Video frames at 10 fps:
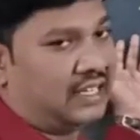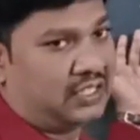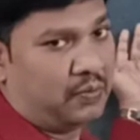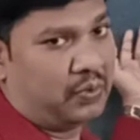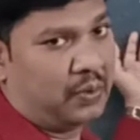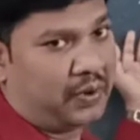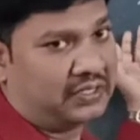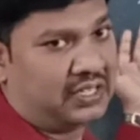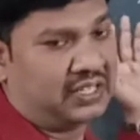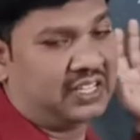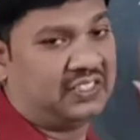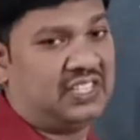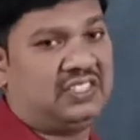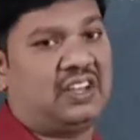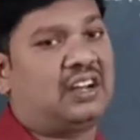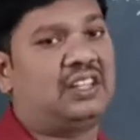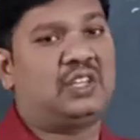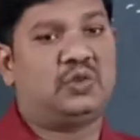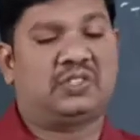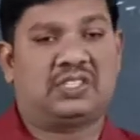simple present tense. These are
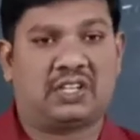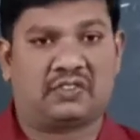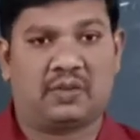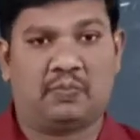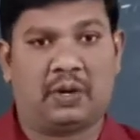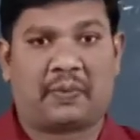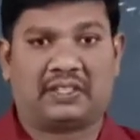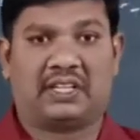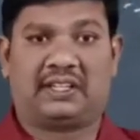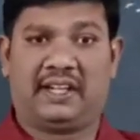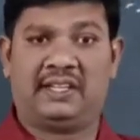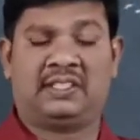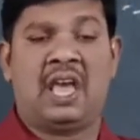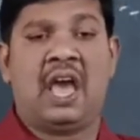the uses of simple present tense.